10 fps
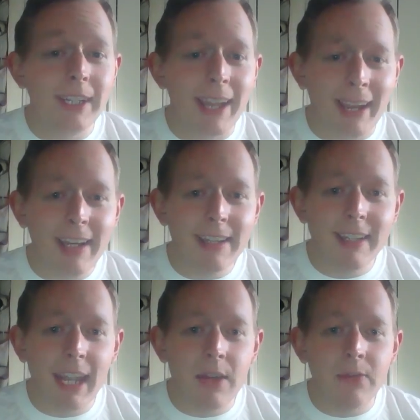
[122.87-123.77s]
knights
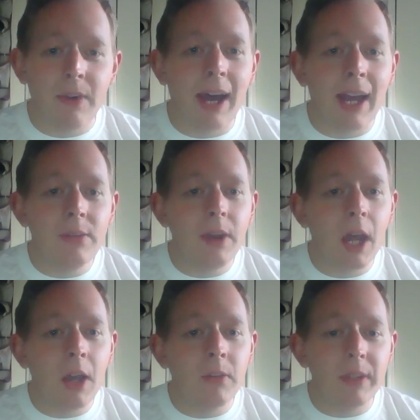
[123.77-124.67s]
gave 5
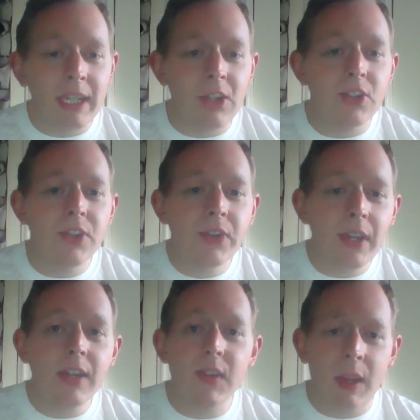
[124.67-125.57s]
of each
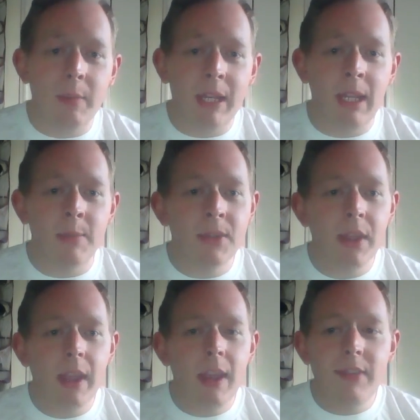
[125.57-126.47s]
6 M&Ms
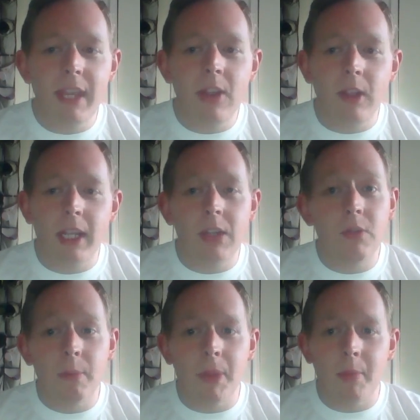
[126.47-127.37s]
they collected
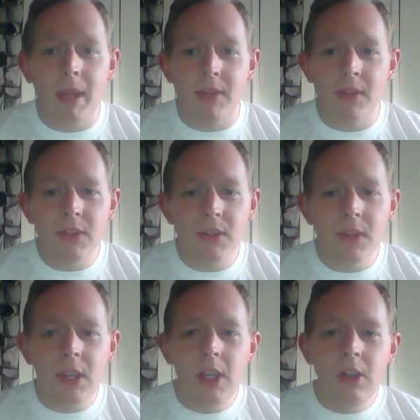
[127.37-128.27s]
from their peasants
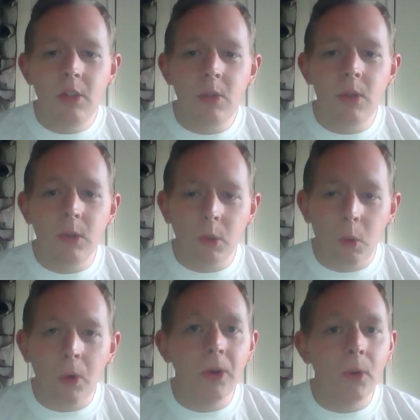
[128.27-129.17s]
to their
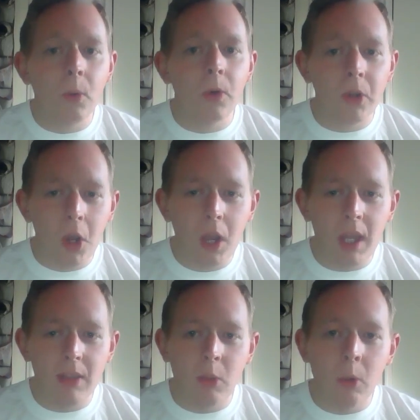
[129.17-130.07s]
lord or
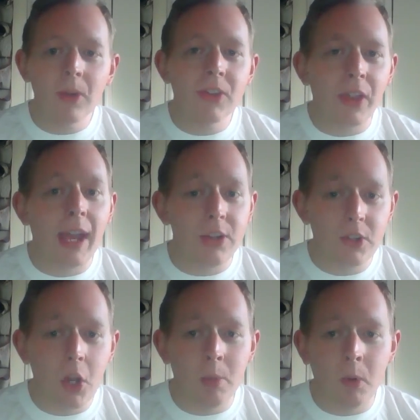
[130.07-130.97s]

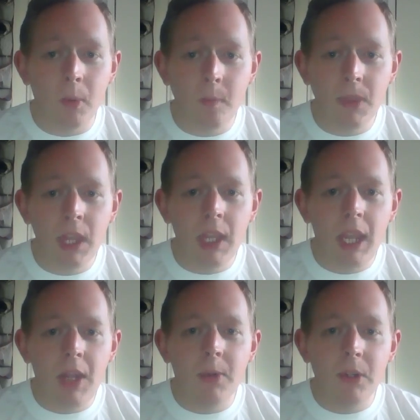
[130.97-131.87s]
lord/noble
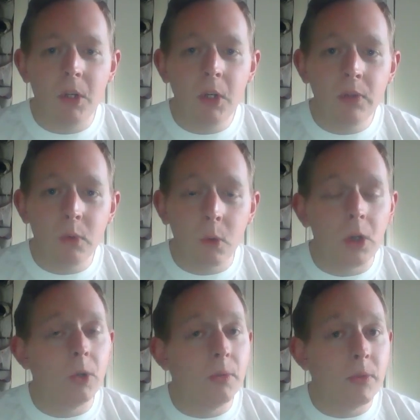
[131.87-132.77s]
in return
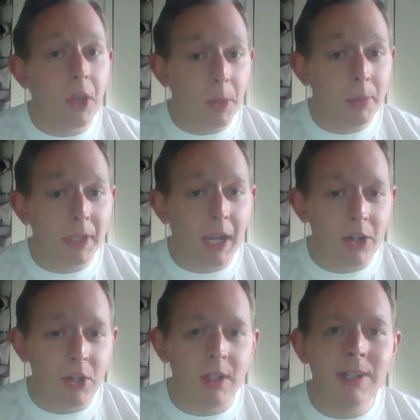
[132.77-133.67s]
for their
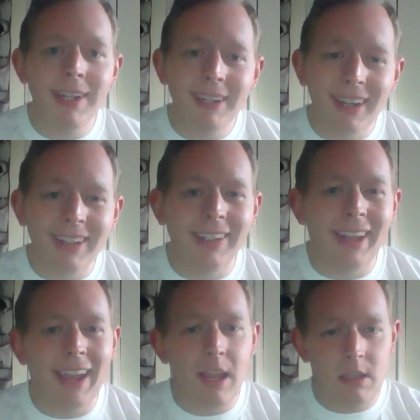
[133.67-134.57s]
protection and
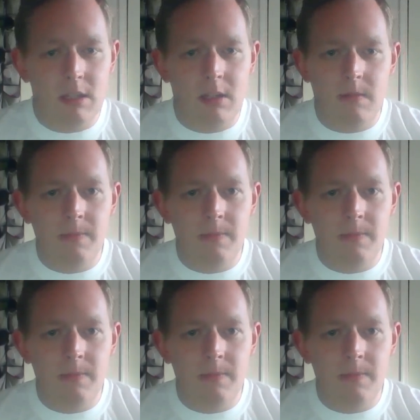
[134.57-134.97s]
land.